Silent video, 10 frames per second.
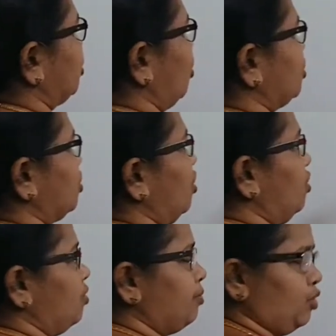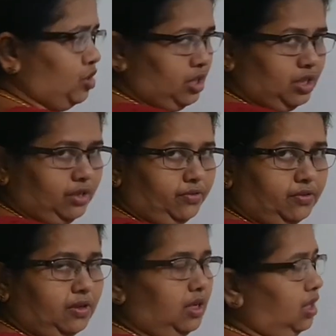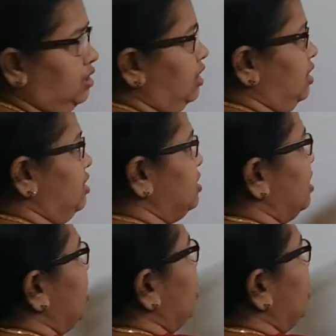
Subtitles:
also positive. That is